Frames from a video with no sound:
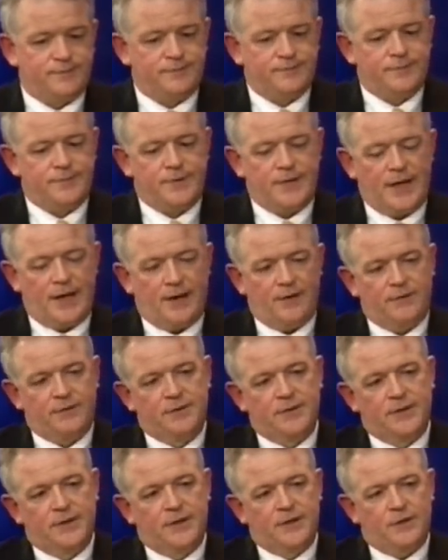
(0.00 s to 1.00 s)
Now,
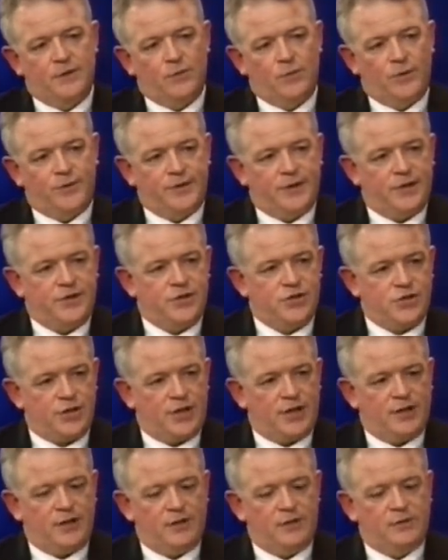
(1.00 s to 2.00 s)
within
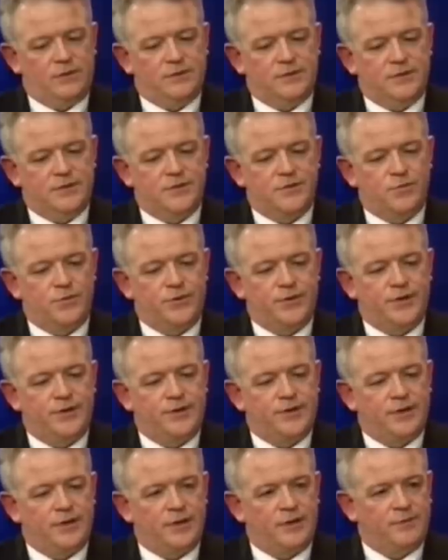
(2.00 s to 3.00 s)
shareholders, within
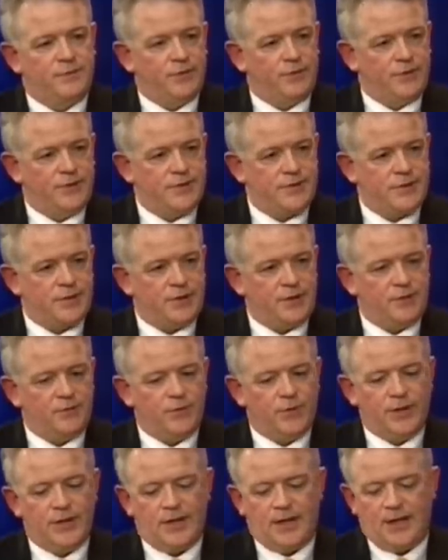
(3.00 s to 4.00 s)
the community,
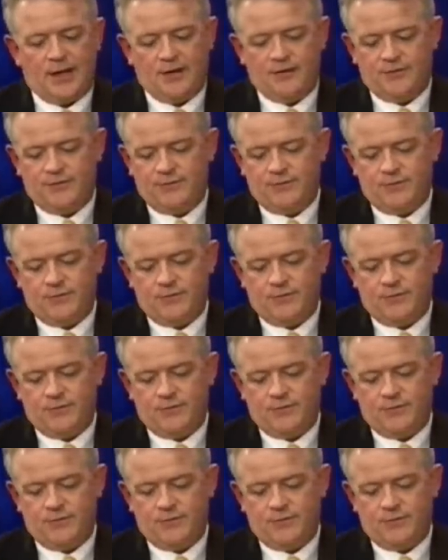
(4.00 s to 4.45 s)
we have